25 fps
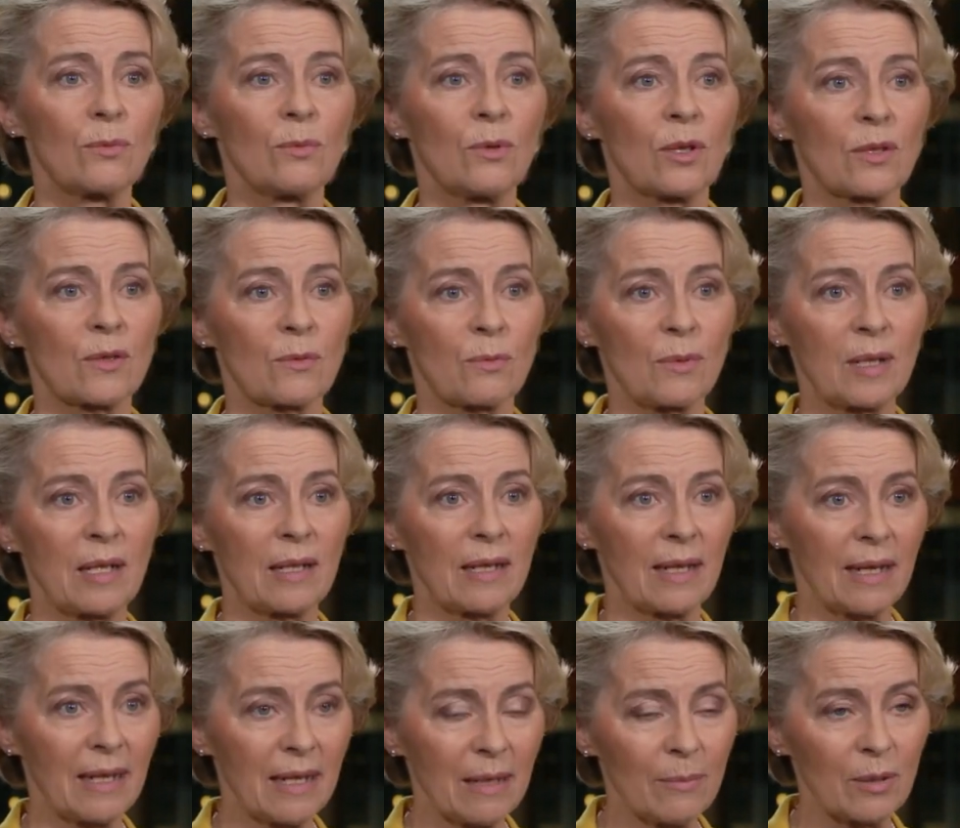towards
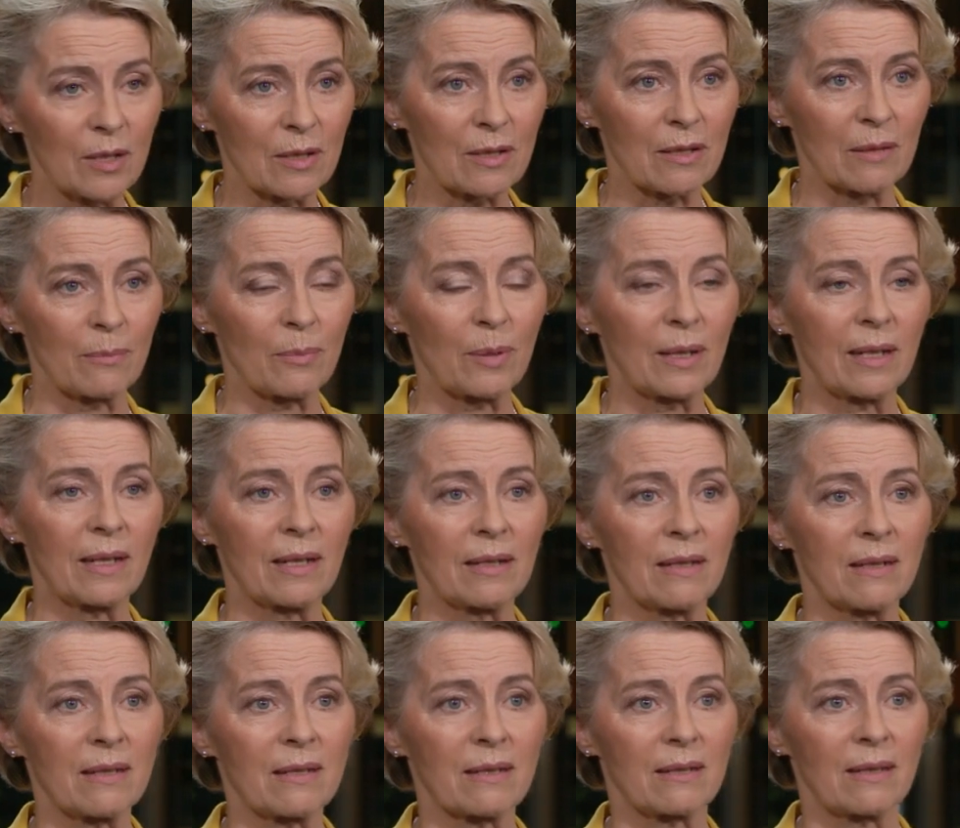reliable
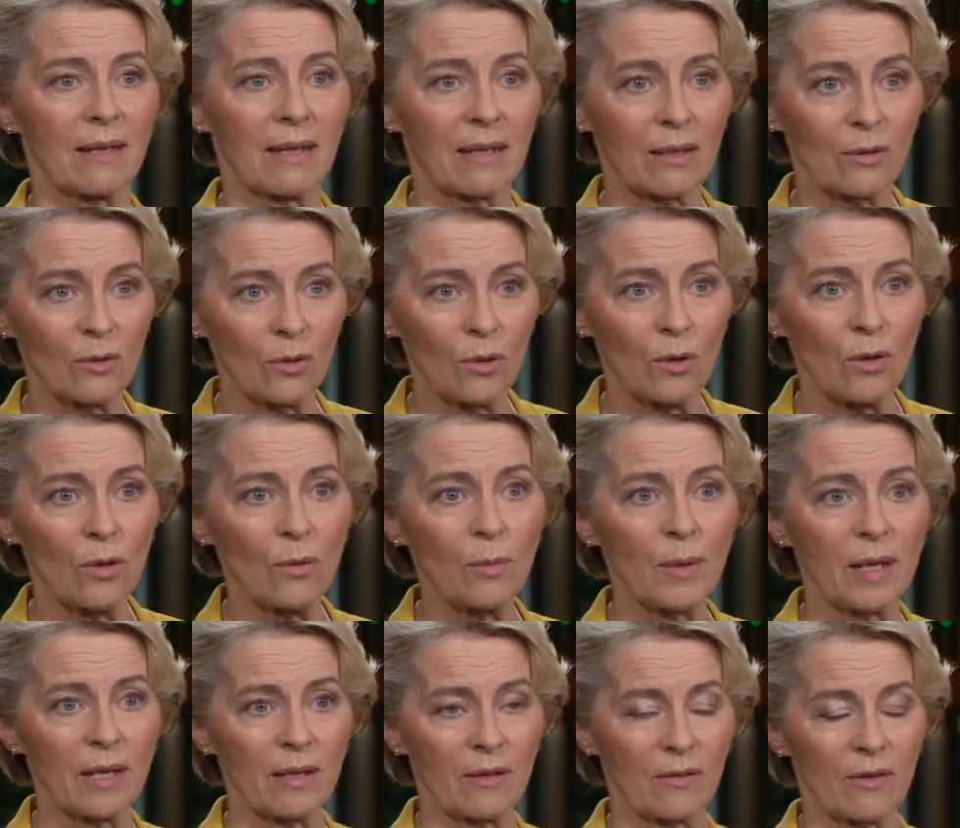suppliers like
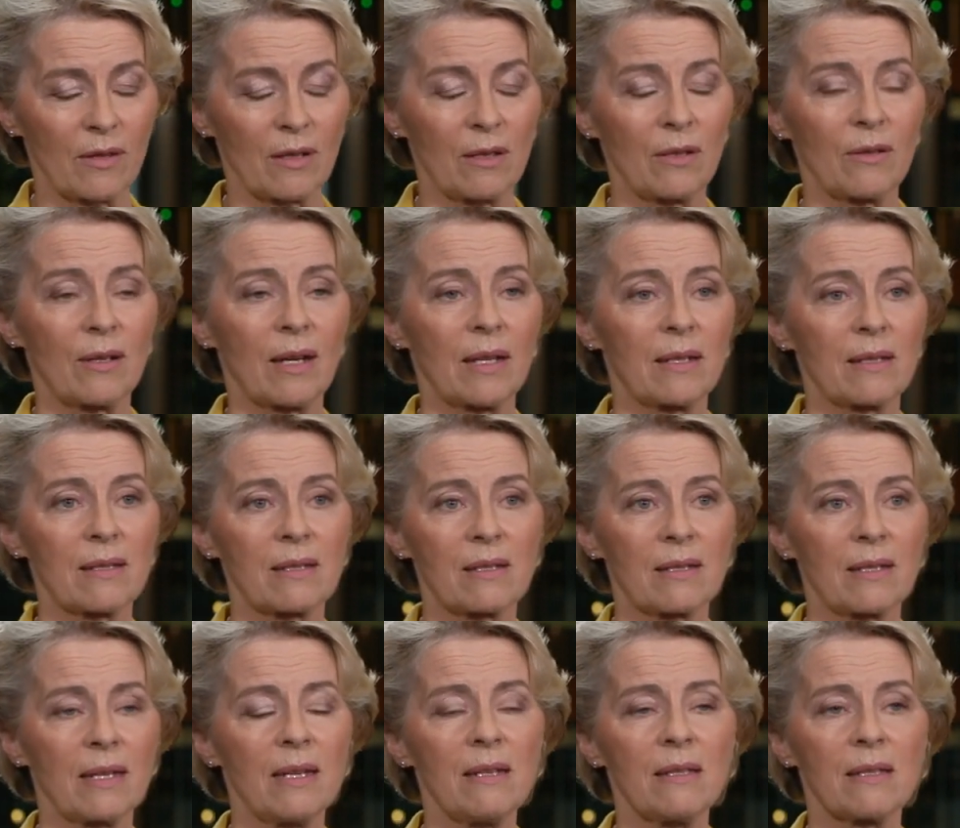Norway or the
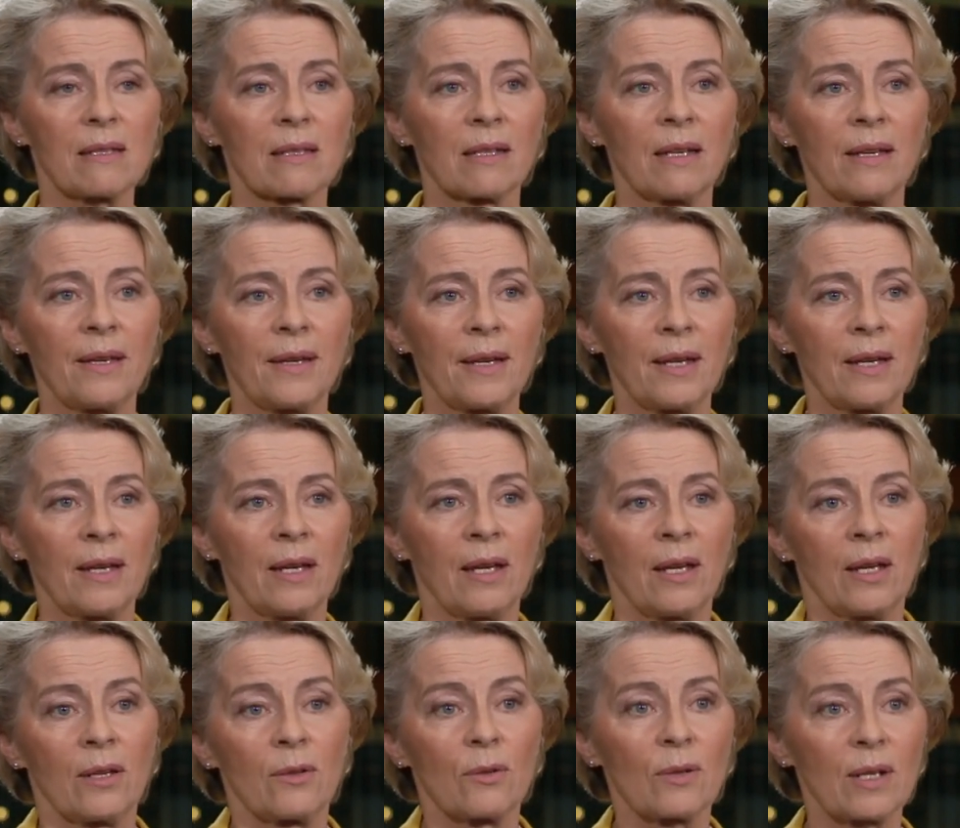United States.
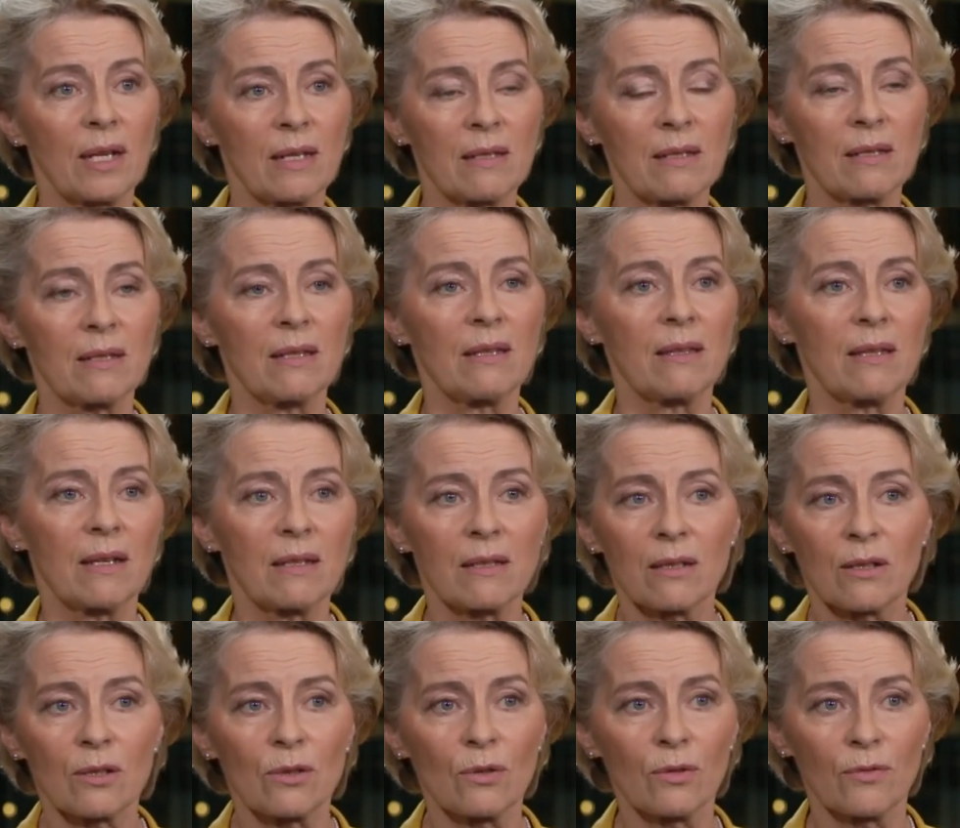You can see
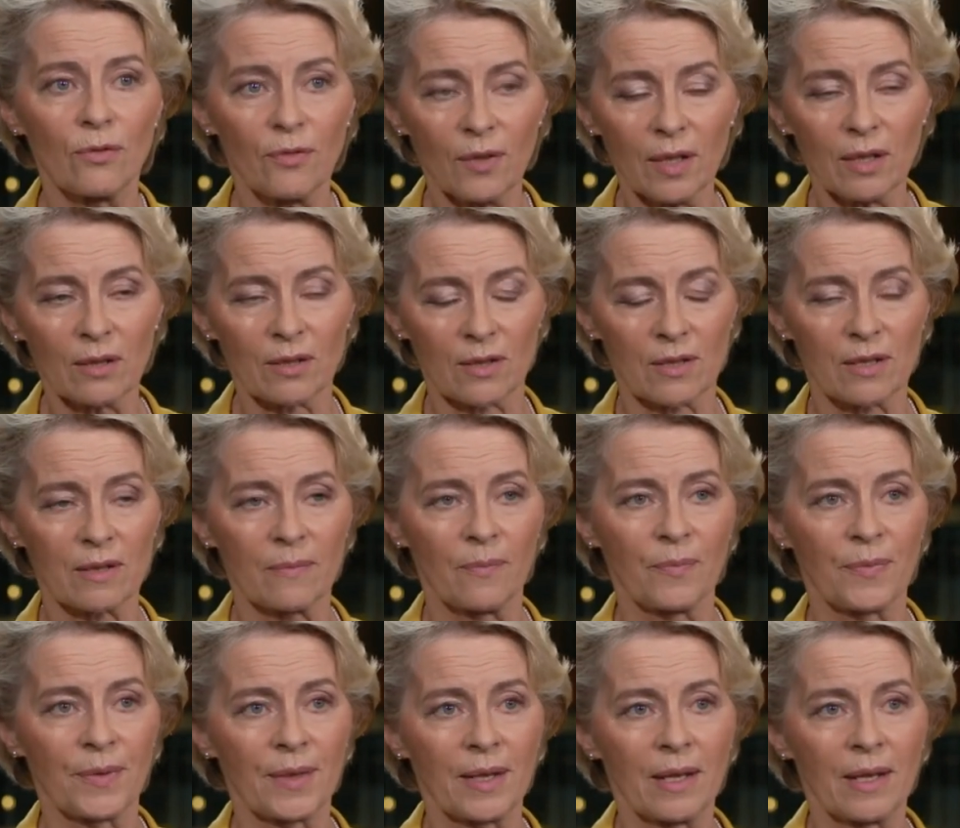that in two figures.